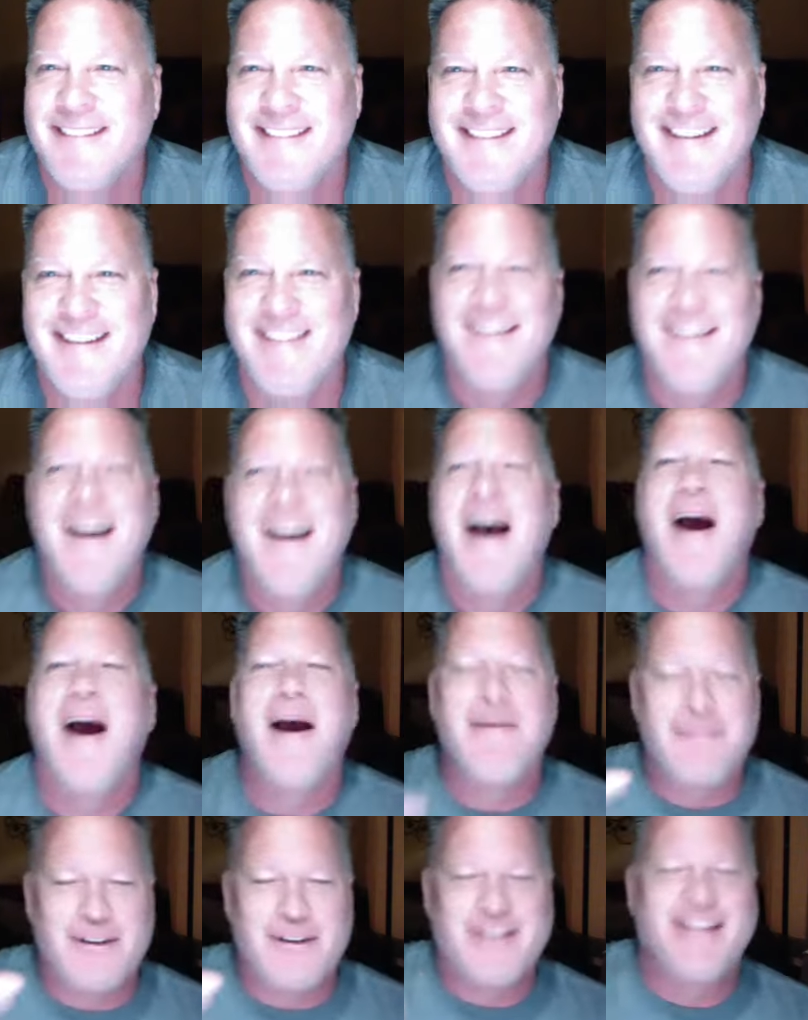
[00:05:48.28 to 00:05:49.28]

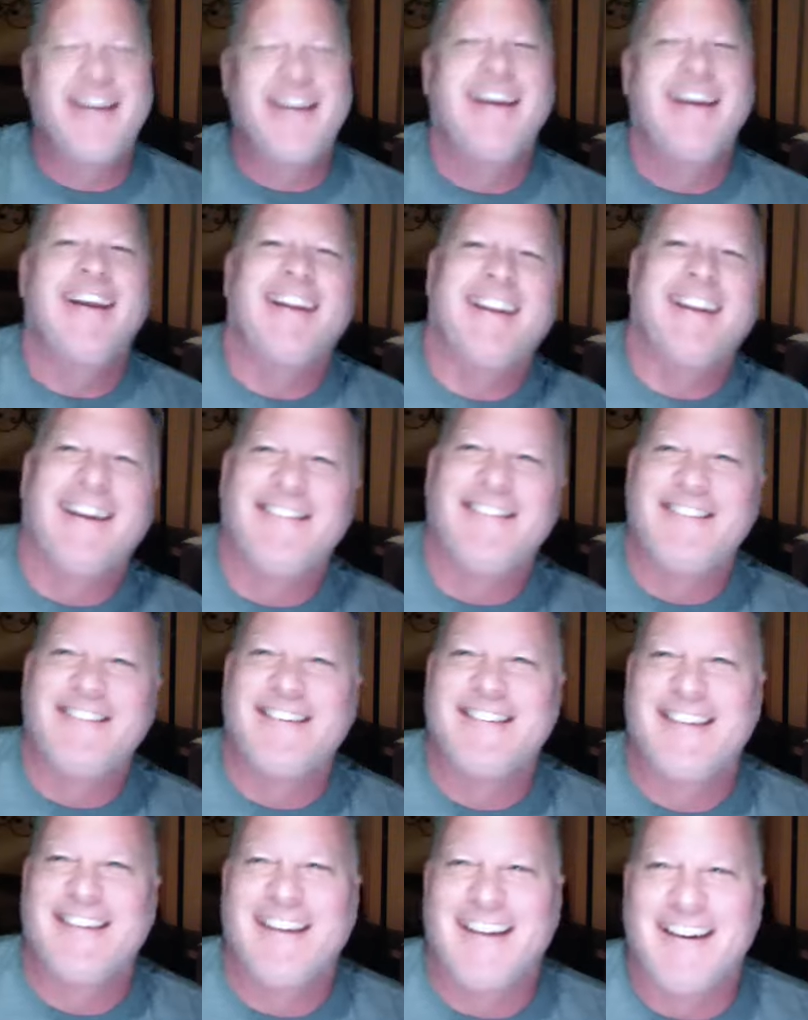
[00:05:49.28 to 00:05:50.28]
I'm just kidding. I'm
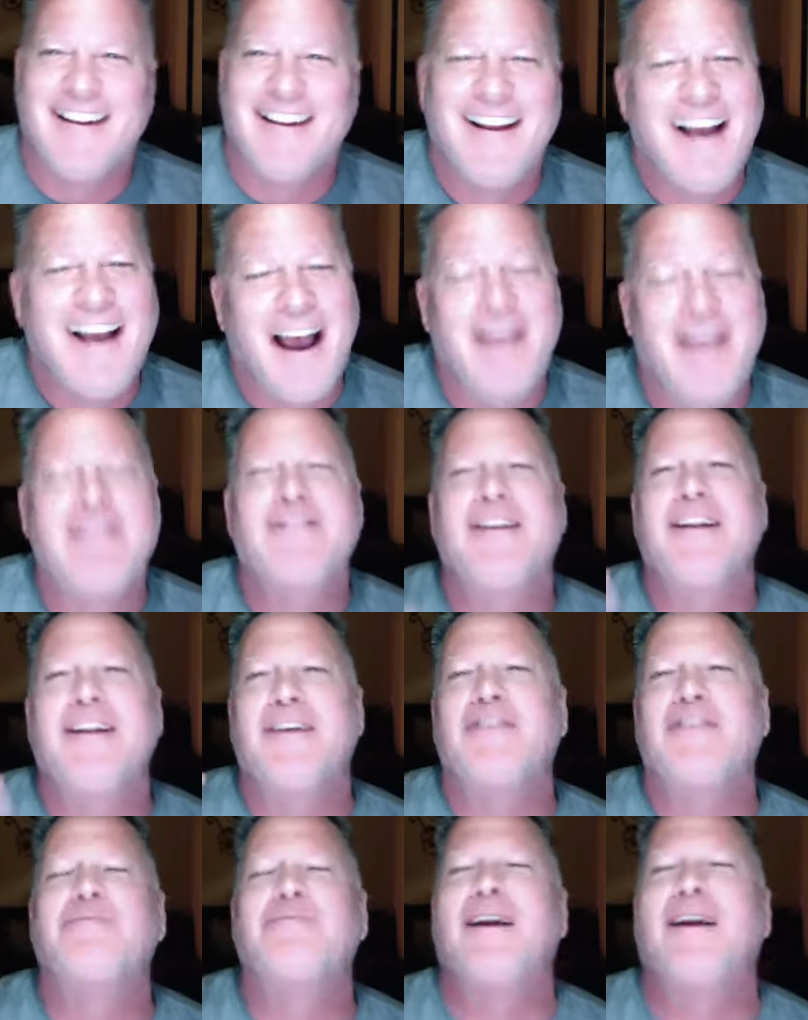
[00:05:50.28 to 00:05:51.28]
just kidding. I always say that
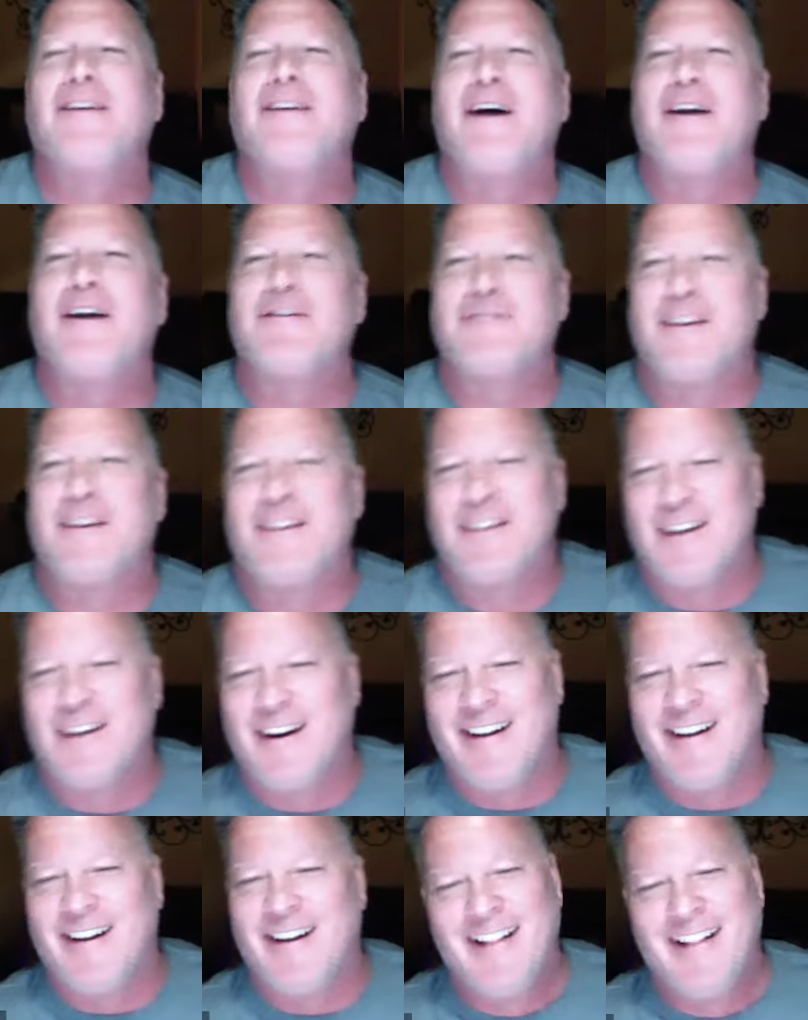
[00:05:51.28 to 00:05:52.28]
because my daughter's on the
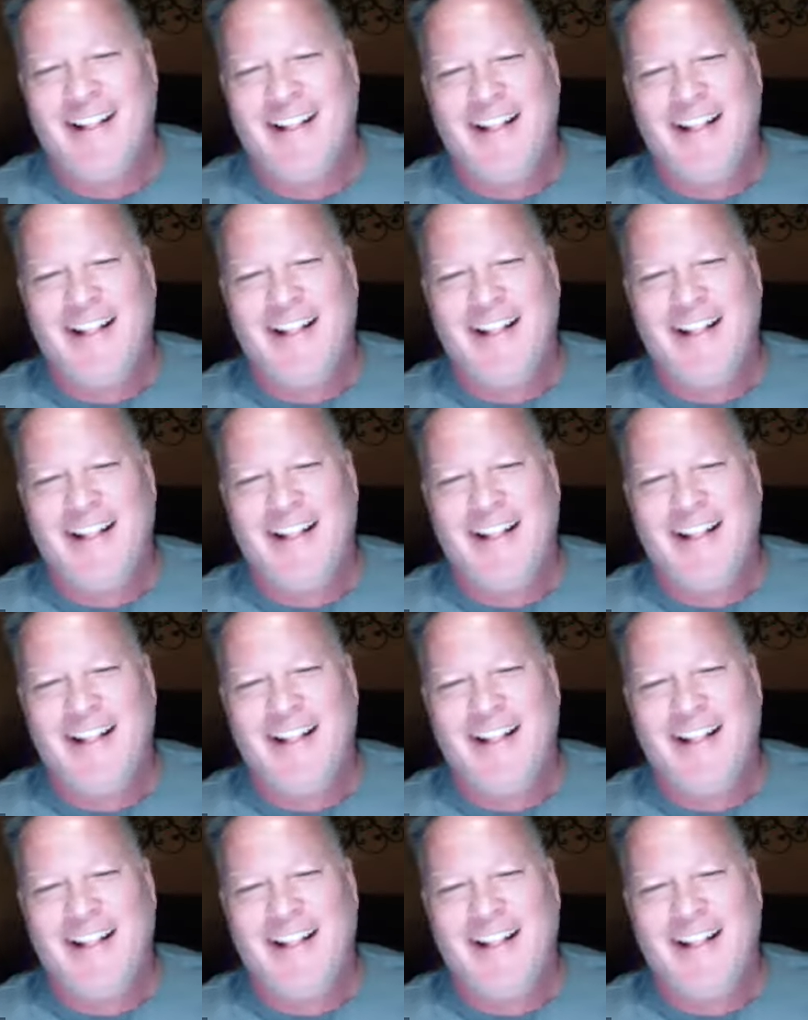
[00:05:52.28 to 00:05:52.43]
call.